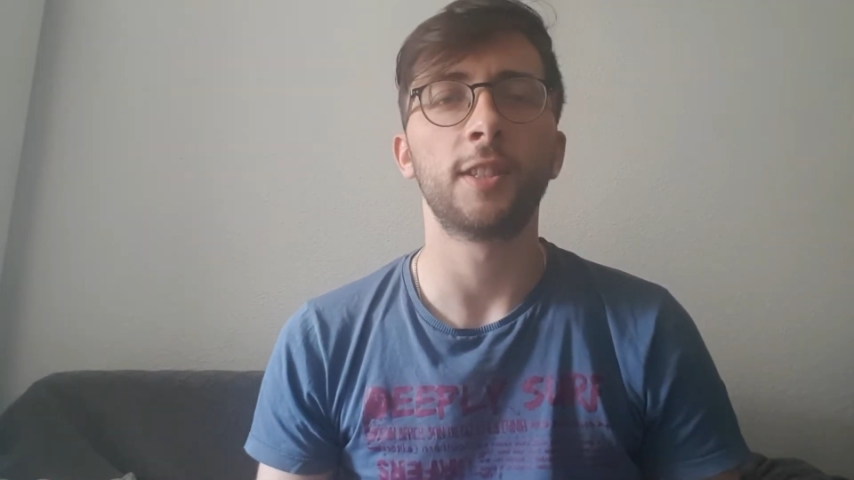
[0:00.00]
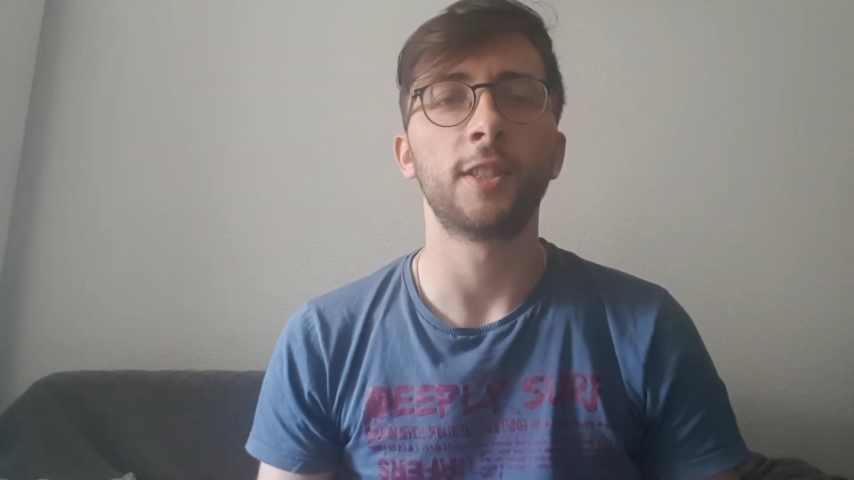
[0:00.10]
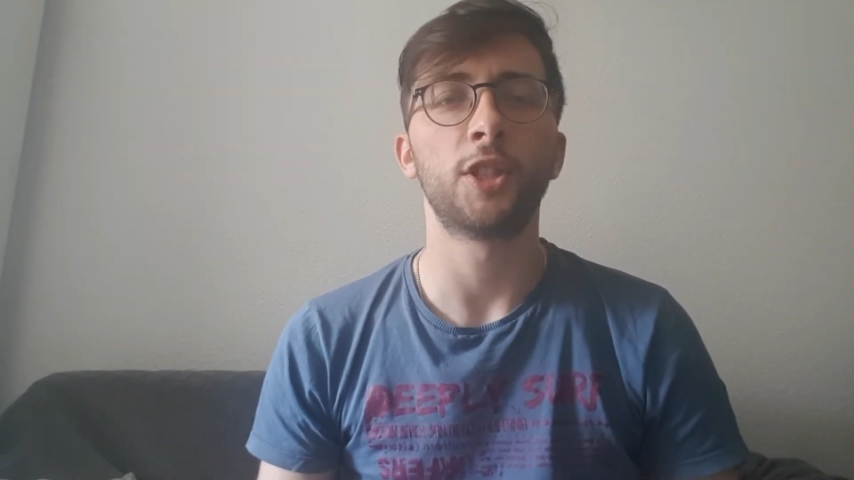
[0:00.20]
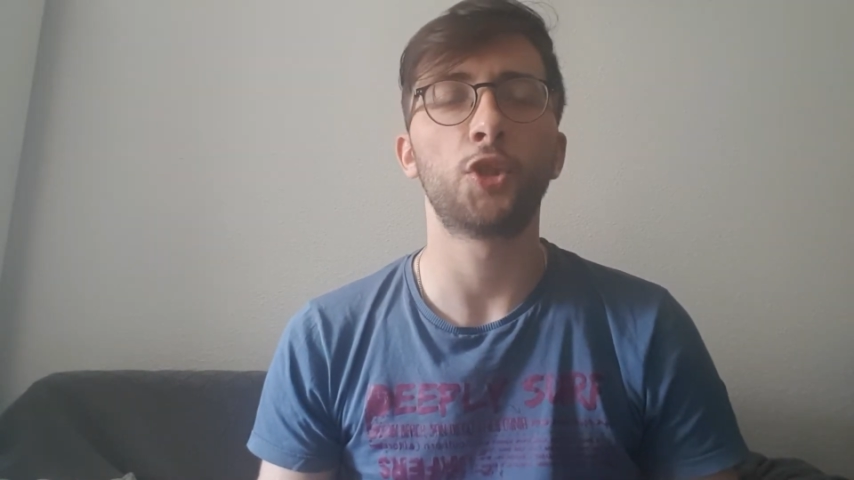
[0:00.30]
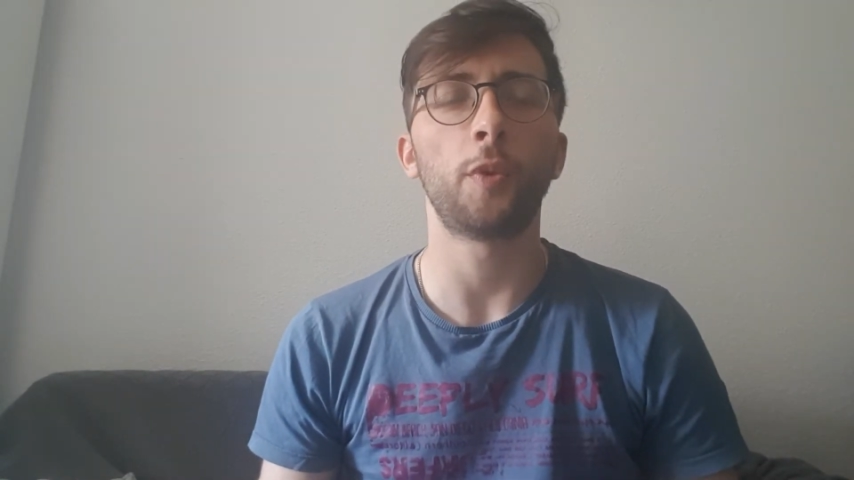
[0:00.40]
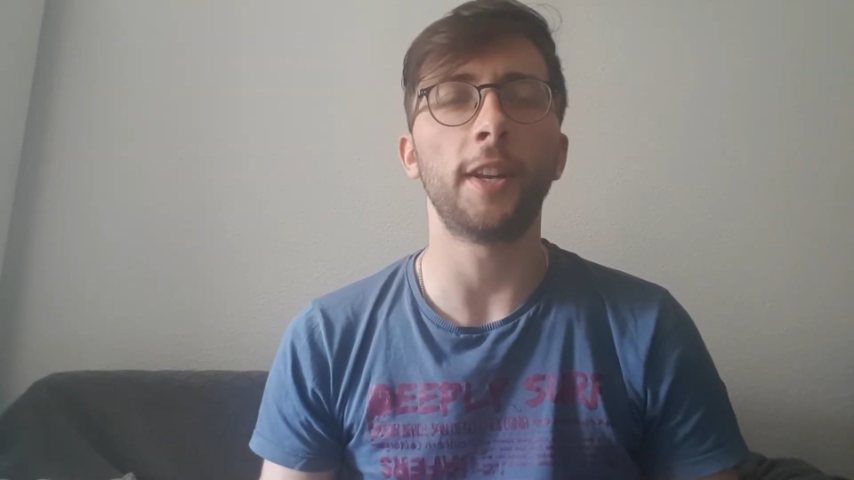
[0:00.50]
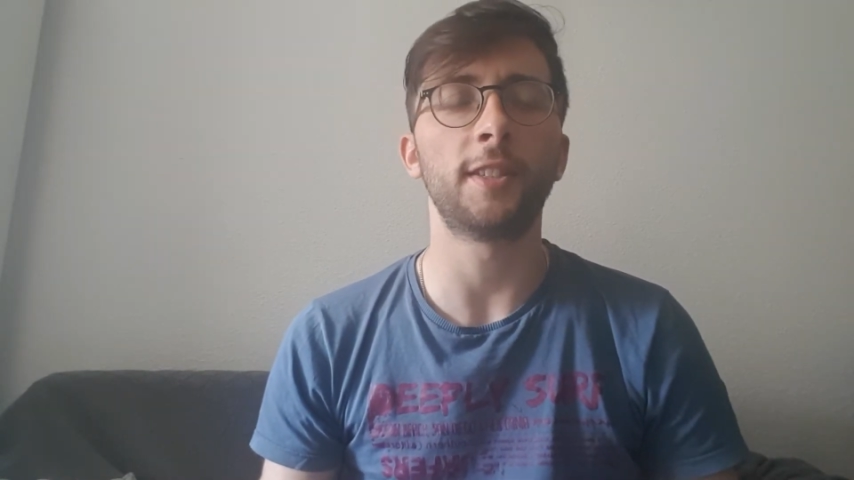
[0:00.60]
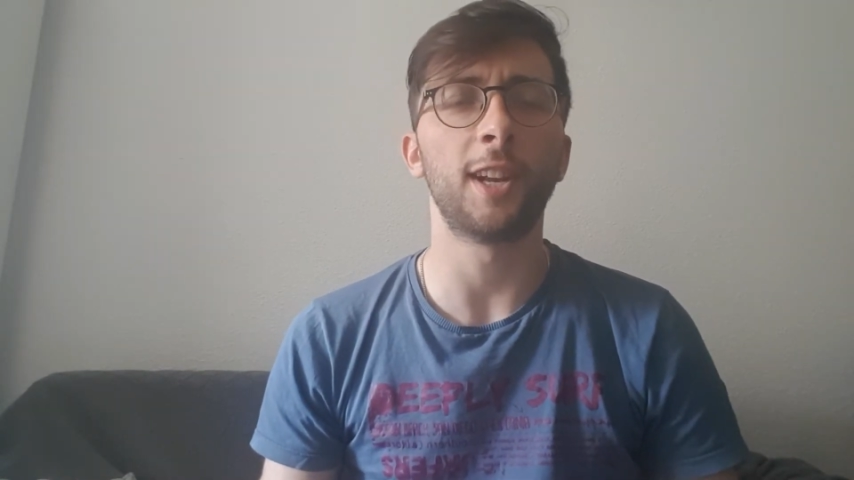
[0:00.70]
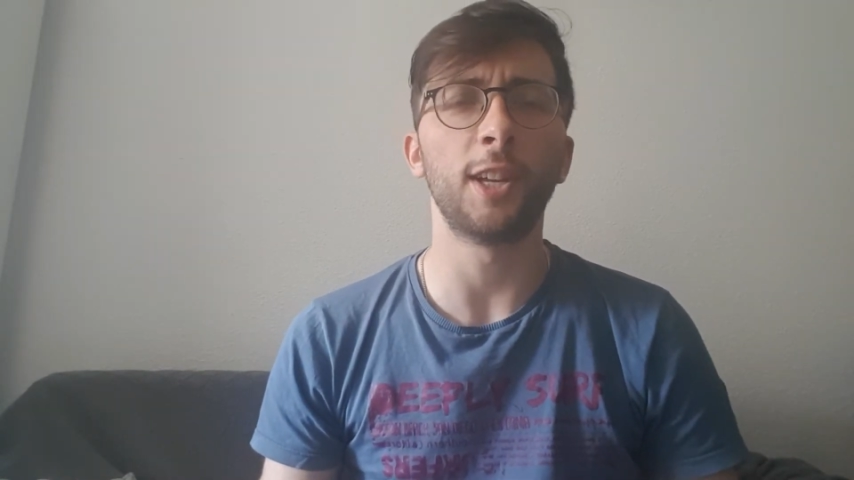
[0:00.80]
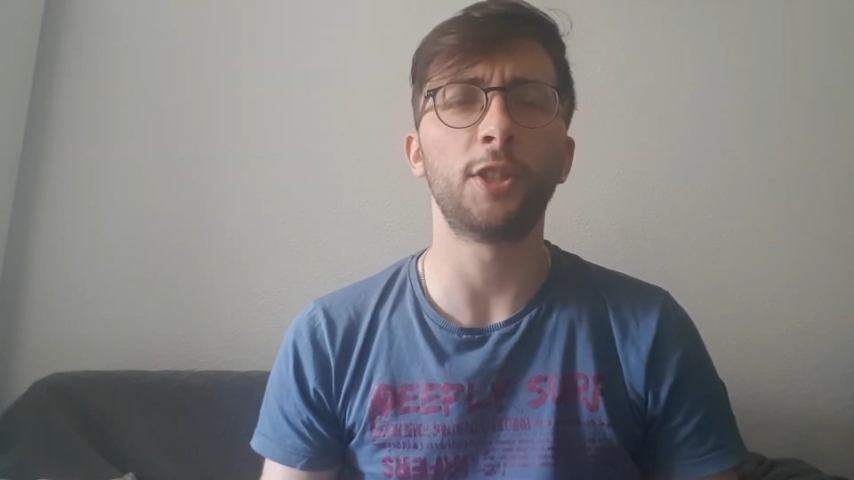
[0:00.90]
sweet
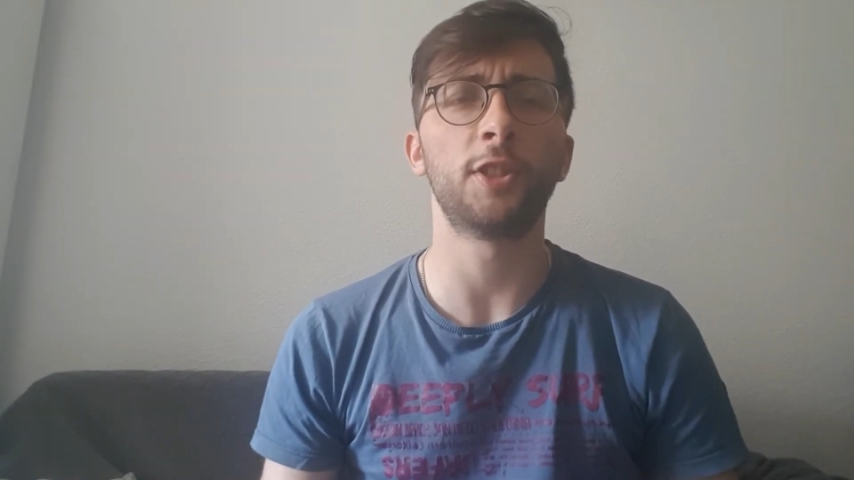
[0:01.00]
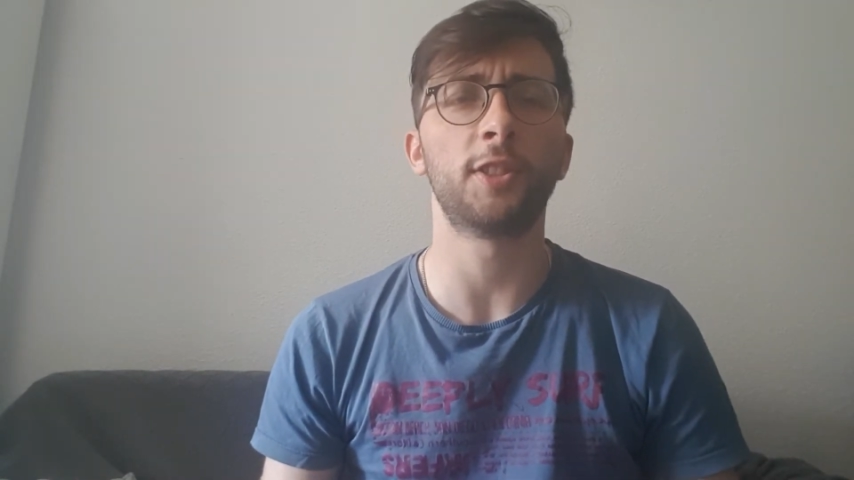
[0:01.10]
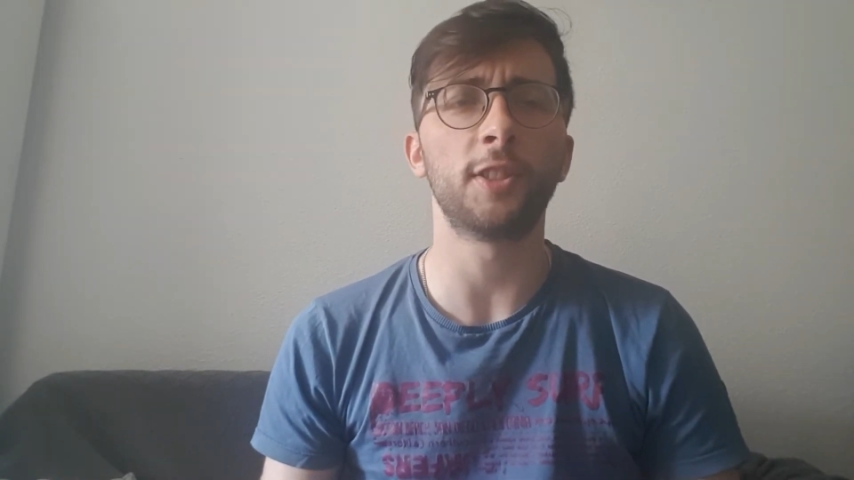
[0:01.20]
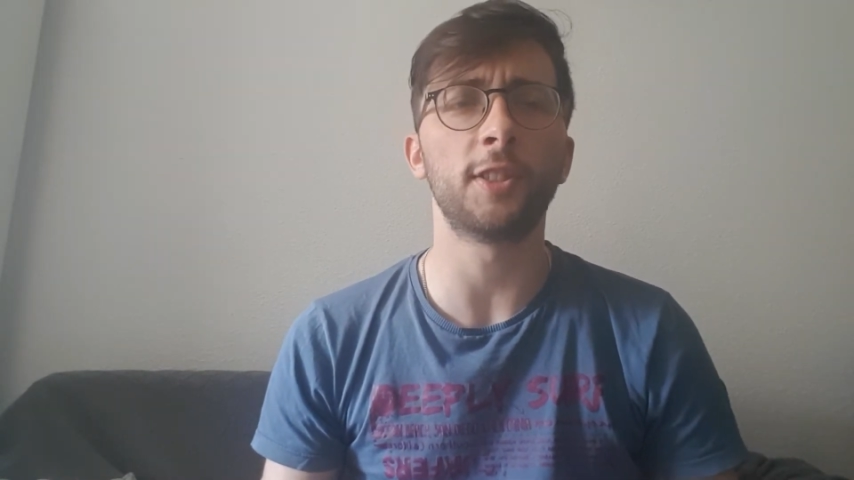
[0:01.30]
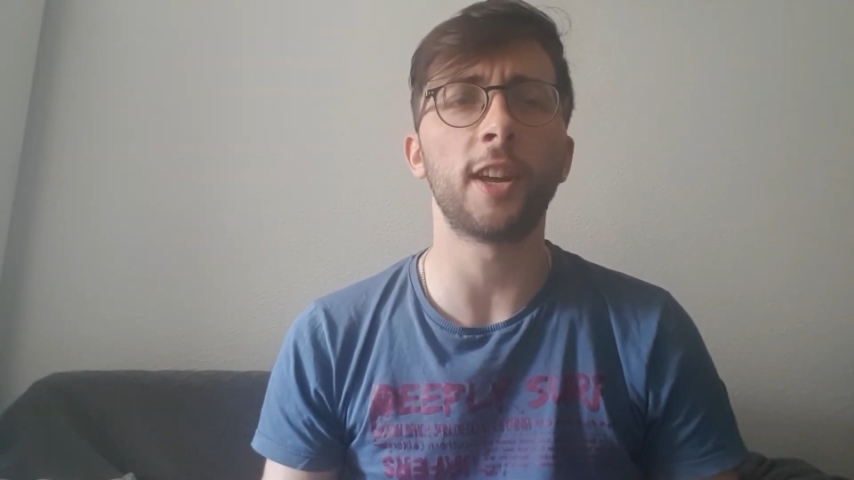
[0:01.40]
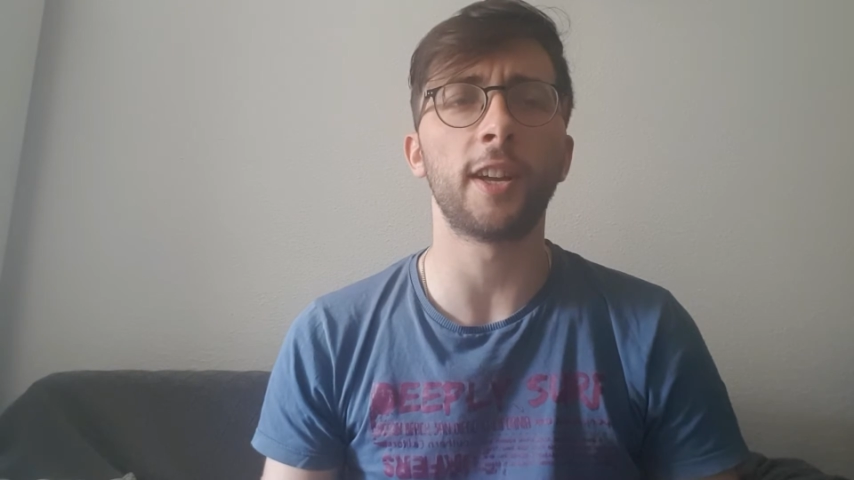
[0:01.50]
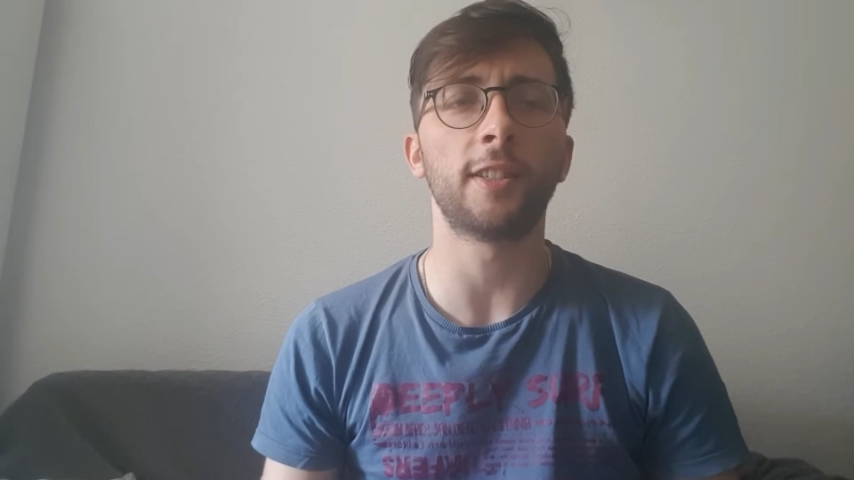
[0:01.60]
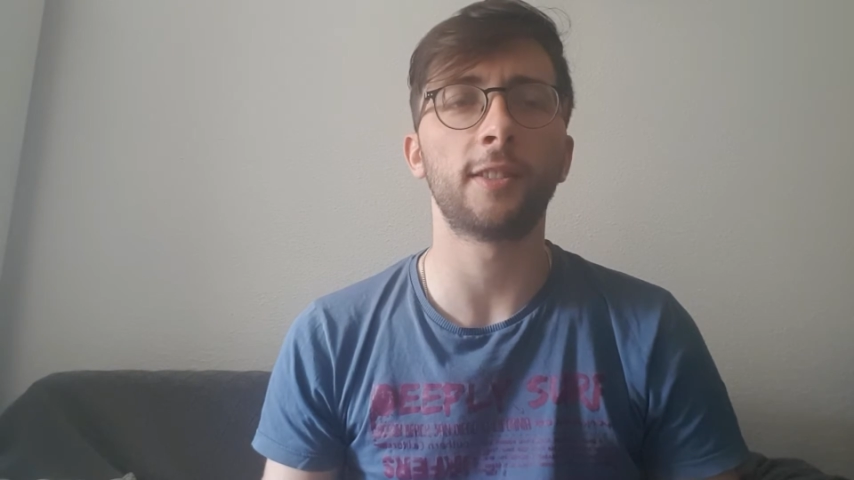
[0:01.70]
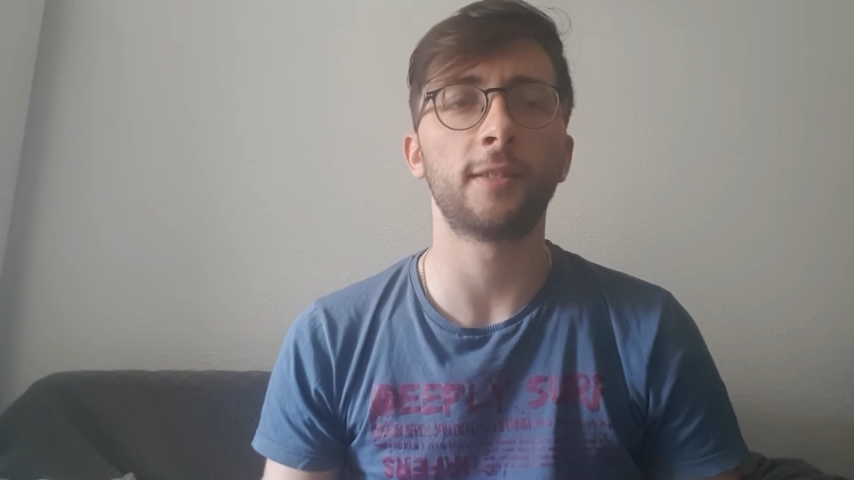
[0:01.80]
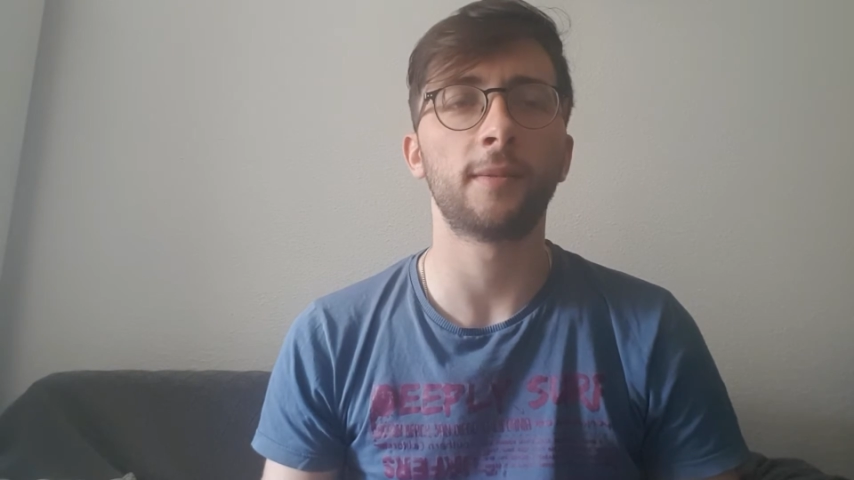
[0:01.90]
delicious
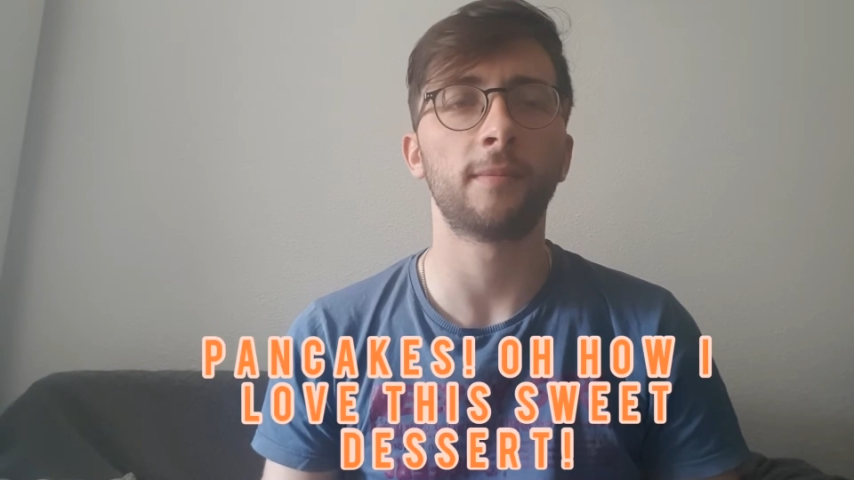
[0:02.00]
dessert.